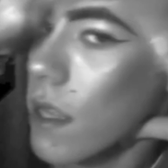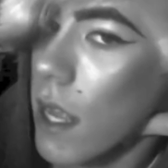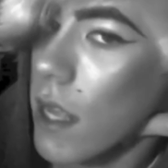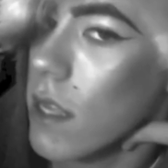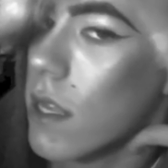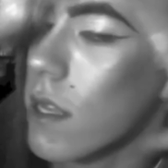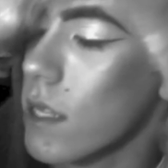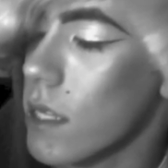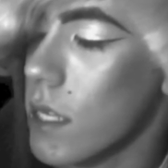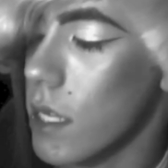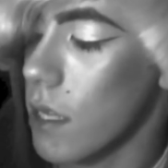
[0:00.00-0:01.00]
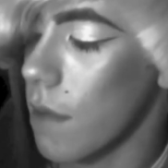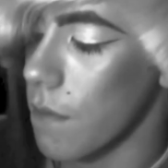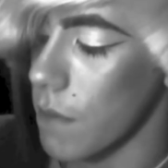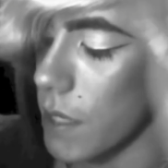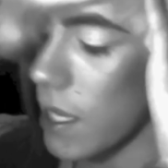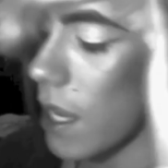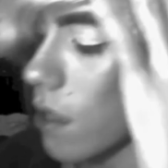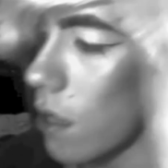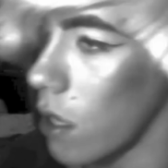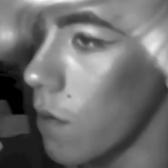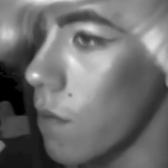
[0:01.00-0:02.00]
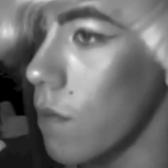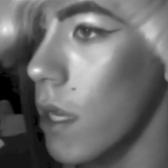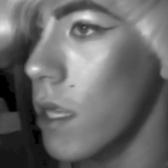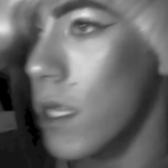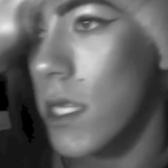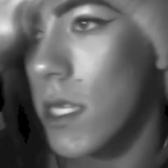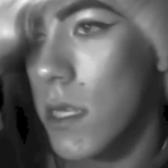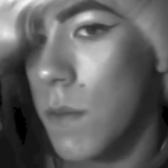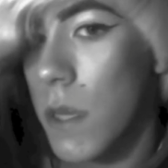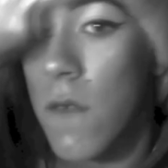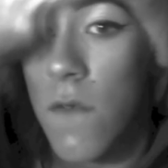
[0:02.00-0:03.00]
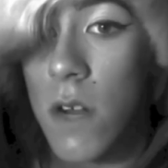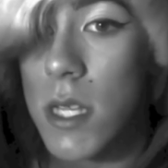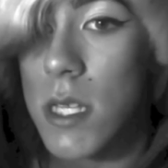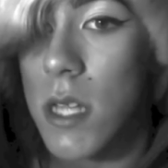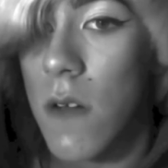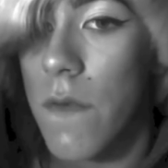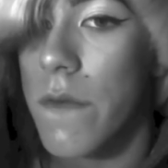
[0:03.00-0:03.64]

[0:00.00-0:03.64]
that it needs to stand alone and speak for itself.